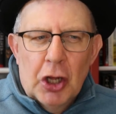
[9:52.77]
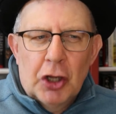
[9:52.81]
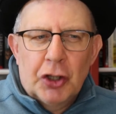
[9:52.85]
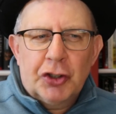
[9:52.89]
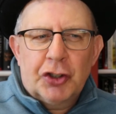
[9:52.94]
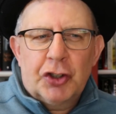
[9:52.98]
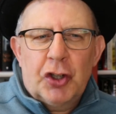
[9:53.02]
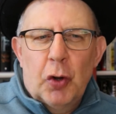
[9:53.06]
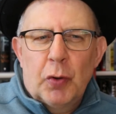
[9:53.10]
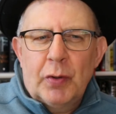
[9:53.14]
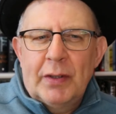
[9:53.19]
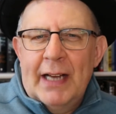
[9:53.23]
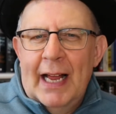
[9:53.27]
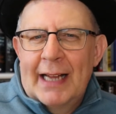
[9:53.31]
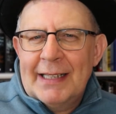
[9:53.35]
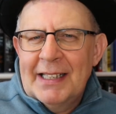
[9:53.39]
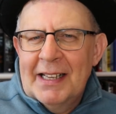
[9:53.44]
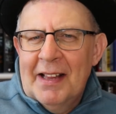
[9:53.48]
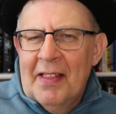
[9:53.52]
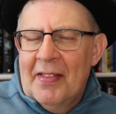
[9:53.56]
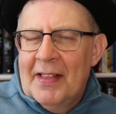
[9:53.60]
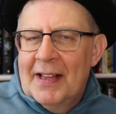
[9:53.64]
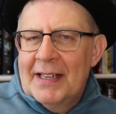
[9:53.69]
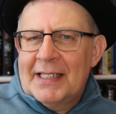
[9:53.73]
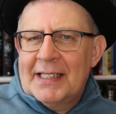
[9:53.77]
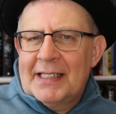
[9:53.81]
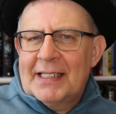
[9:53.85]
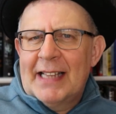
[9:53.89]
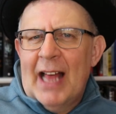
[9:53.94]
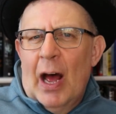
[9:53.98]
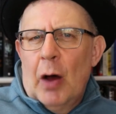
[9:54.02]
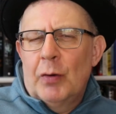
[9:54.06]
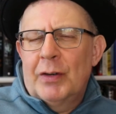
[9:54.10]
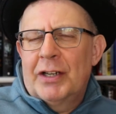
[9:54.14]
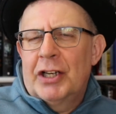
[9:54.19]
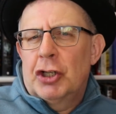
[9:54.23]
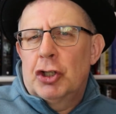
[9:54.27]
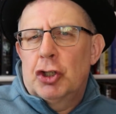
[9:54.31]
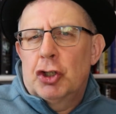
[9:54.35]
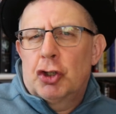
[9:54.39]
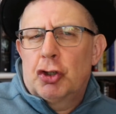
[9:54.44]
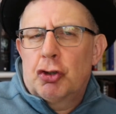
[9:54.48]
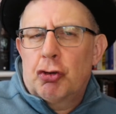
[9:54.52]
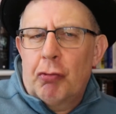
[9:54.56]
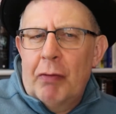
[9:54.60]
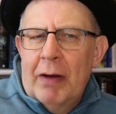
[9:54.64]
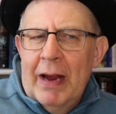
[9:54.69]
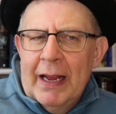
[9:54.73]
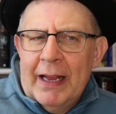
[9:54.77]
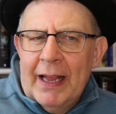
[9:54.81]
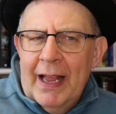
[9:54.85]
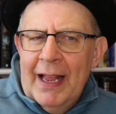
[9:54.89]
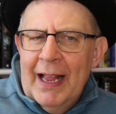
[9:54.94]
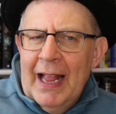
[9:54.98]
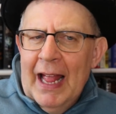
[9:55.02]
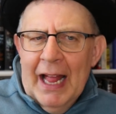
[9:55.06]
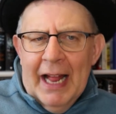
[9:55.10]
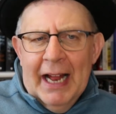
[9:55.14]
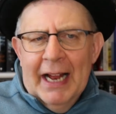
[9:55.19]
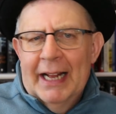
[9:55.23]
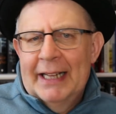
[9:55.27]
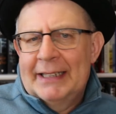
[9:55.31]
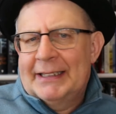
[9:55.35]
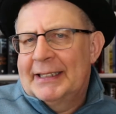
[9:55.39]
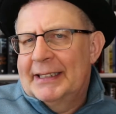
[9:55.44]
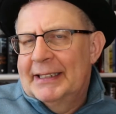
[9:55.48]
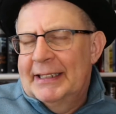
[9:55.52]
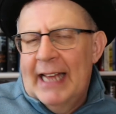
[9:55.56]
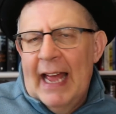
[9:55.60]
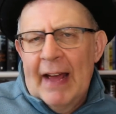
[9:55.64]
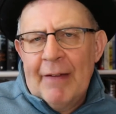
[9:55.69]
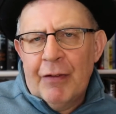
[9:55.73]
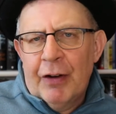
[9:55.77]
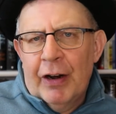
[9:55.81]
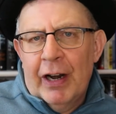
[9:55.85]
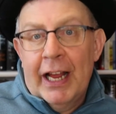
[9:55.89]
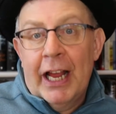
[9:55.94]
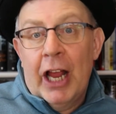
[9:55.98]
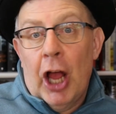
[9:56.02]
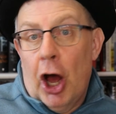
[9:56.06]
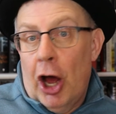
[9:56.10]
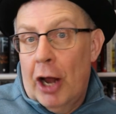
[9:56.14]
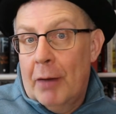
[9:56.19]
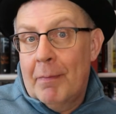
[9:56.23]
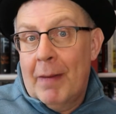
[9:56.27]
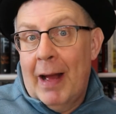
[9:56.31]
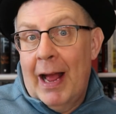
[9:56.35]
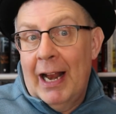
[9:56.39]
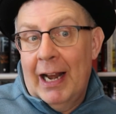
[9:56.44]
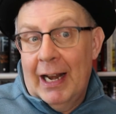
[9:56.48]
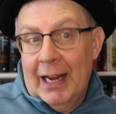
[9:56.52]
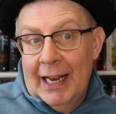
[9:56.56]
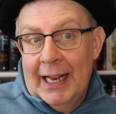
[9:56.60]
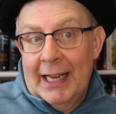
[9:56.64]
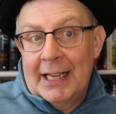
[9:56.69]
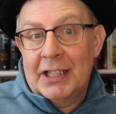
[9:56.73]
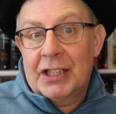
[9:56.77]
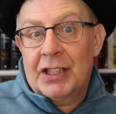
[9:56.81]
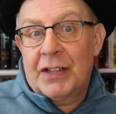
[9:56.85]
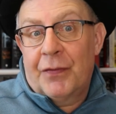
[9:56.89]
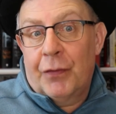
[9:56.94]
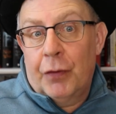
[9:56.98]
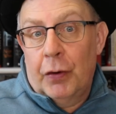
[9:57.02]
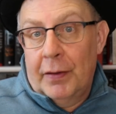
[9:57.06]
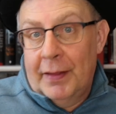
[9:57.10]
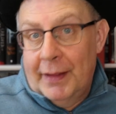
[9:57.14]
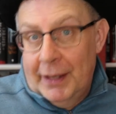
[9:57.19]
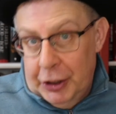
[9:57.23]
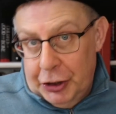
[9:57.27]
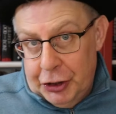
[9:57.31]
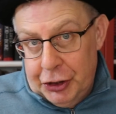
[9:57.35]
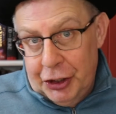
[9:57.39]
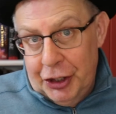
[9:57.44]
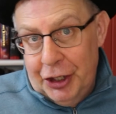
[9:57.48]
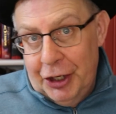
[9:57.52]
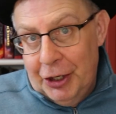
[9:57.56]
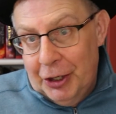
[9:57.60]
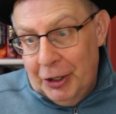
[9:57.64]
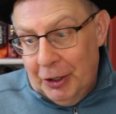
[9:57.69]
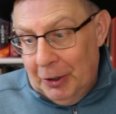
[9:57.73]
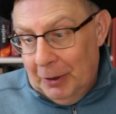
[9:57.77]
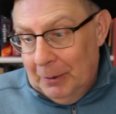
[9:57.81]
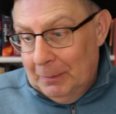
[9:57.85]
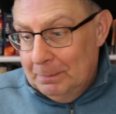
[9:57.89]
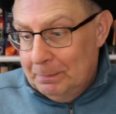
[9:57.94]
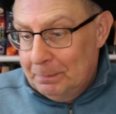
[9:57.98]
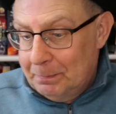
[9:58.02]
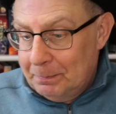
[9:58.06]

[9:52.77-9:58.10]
So doesn't this sound intriguing? It's definitely on my list for this year.